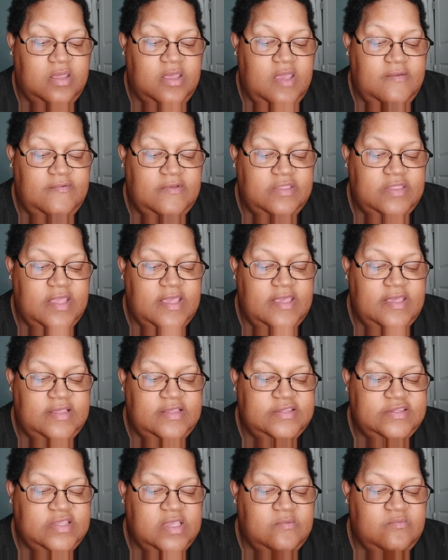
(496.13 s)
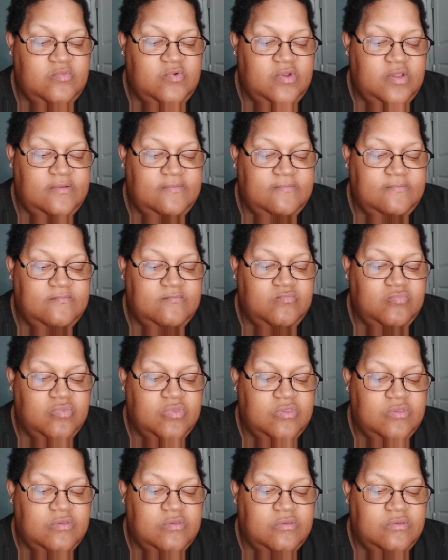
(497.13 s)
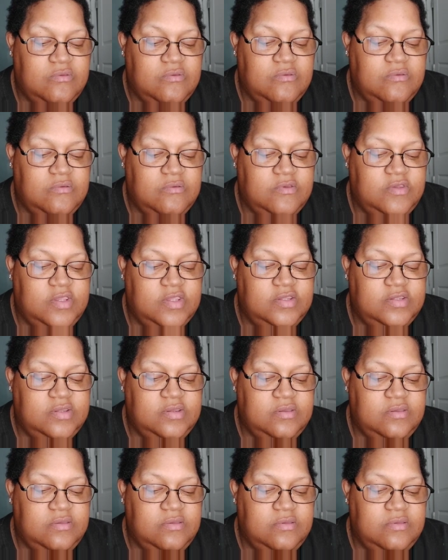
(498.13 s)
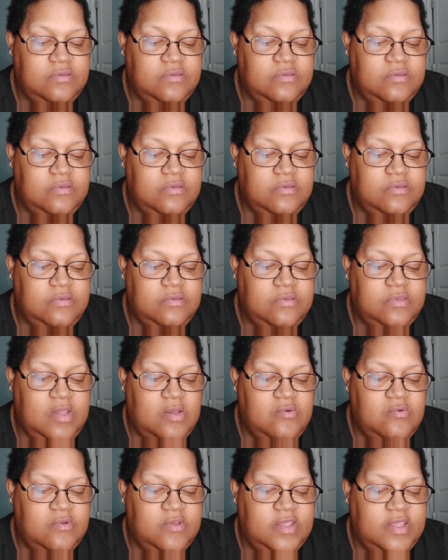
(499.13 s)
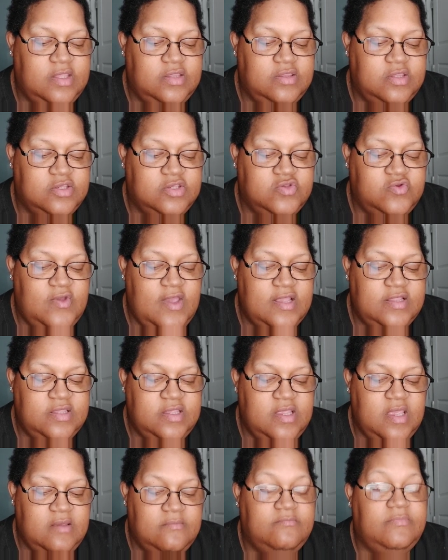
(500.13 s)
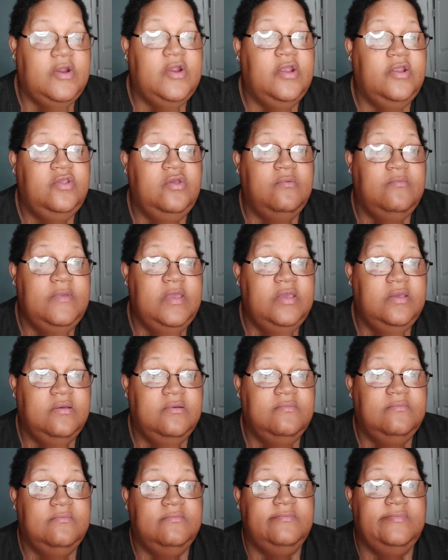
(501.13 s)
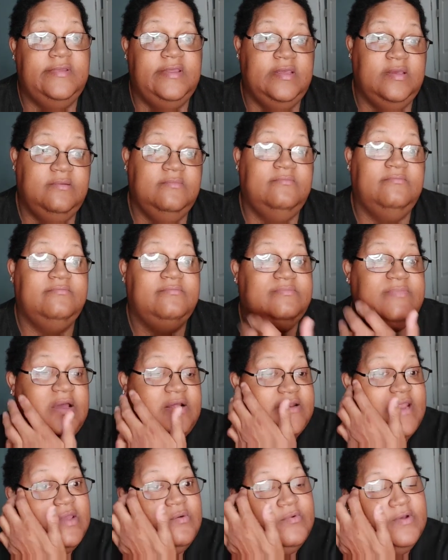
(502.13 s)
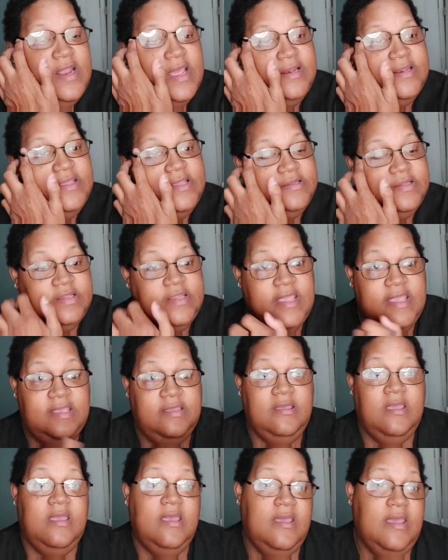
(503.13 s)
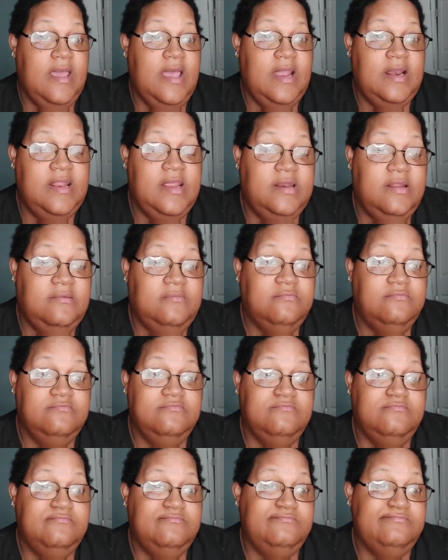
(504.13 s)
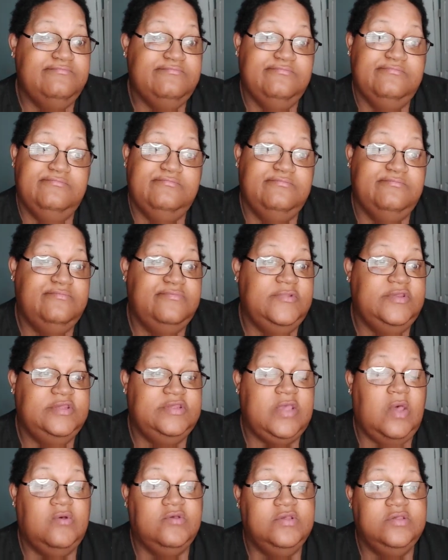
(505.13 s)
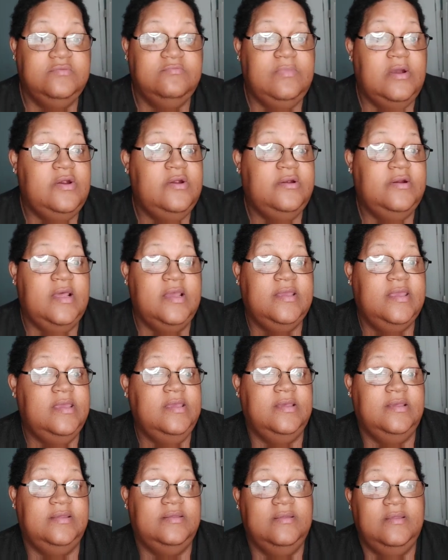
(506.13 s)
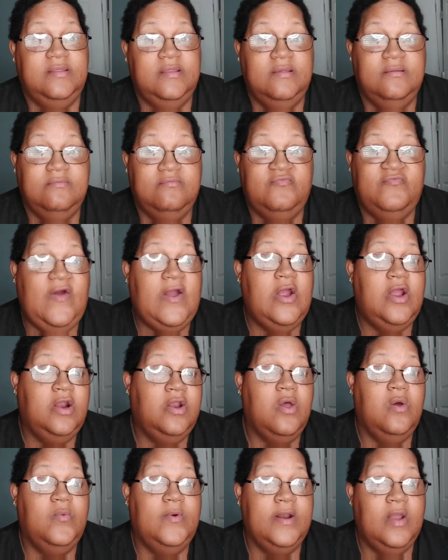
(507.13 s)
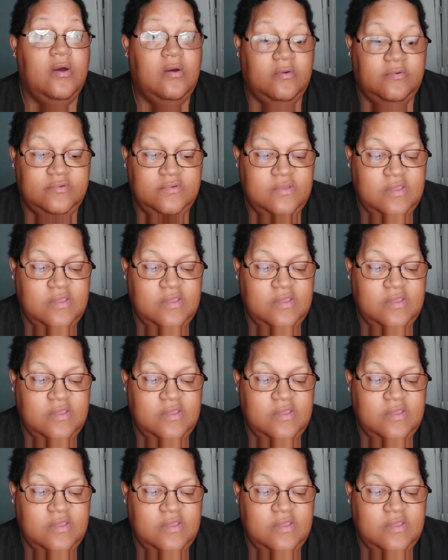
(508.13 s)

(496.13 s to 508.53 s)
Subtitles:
everything's simmering. Just don't get distracted and burn your meal. Yeah, about like what I did today. I let it sausage burn, I guess, and the fire alarm went off.